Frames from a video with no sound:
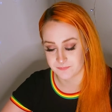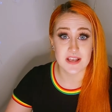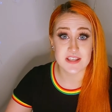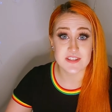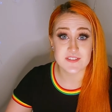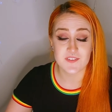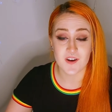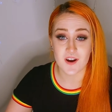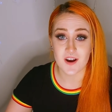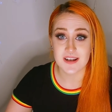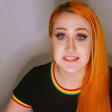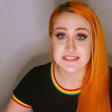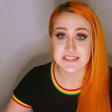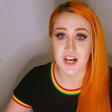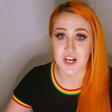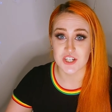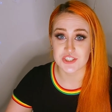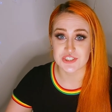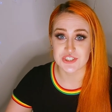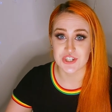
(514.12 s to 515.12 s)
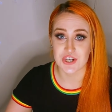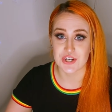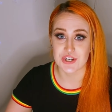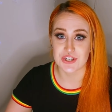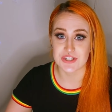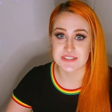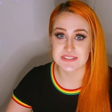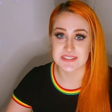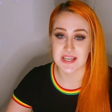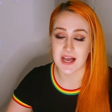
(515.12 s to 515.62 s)
As far as Hush
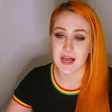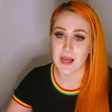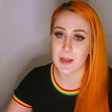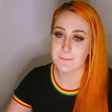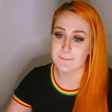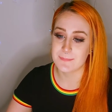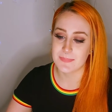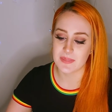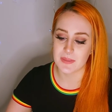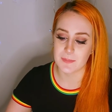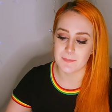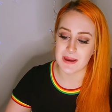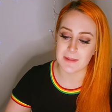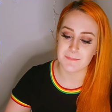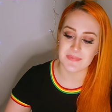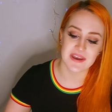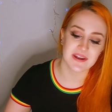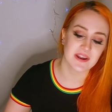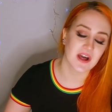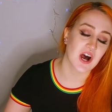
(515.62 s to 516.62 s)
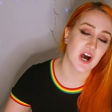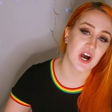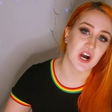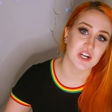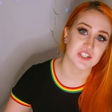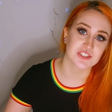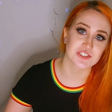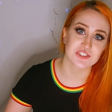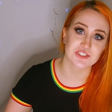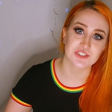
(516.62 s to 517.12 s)
goes, the Batman
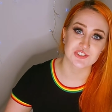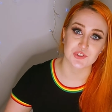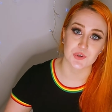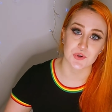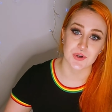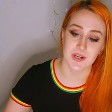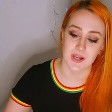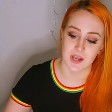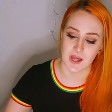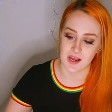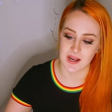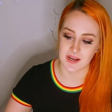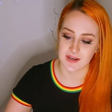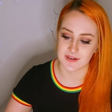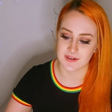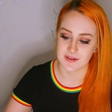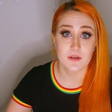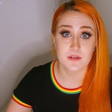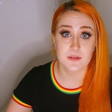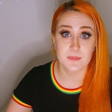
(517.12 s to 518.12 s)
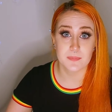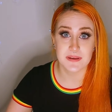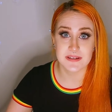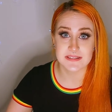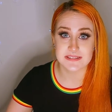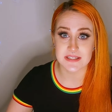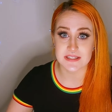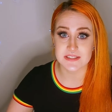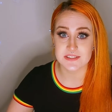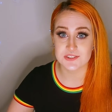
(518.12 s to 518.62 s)
Hush storyline depicts
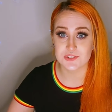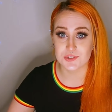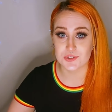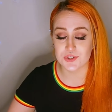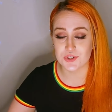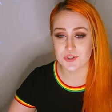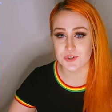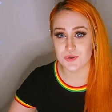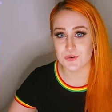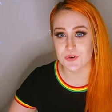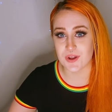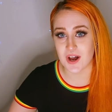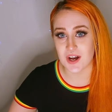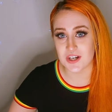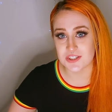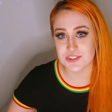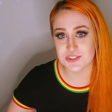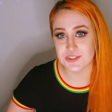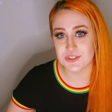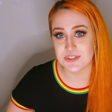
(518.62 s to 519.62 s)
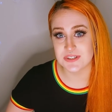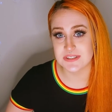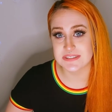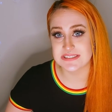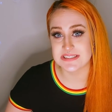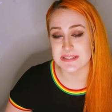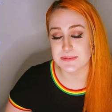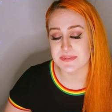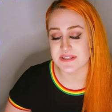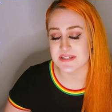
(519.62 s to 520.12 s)
a stalker called Hush who
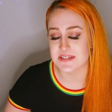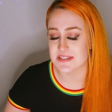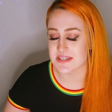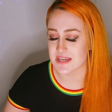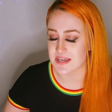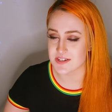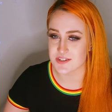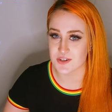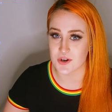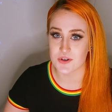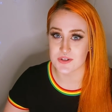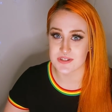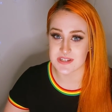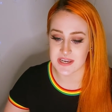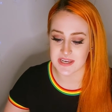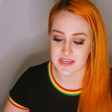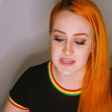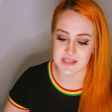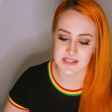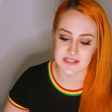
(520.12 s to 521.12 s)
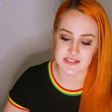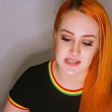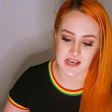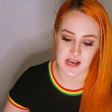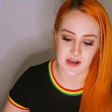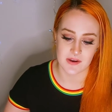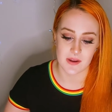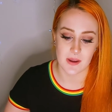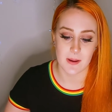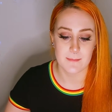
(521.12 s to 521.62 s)
seems intent on taking
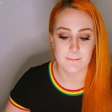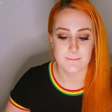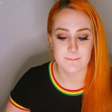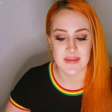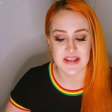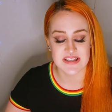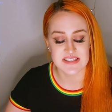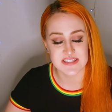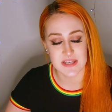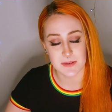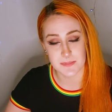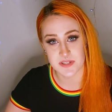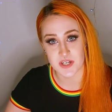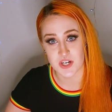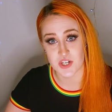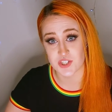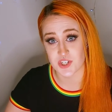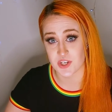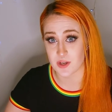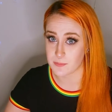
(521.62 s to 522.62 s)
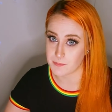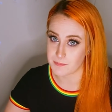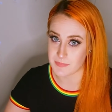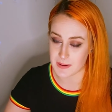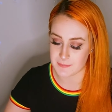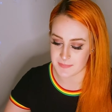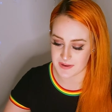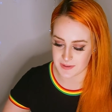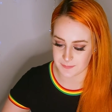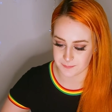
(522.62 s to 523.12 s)
down and sabotaging
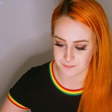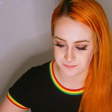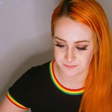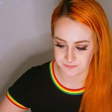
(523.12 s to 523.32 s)
Batman.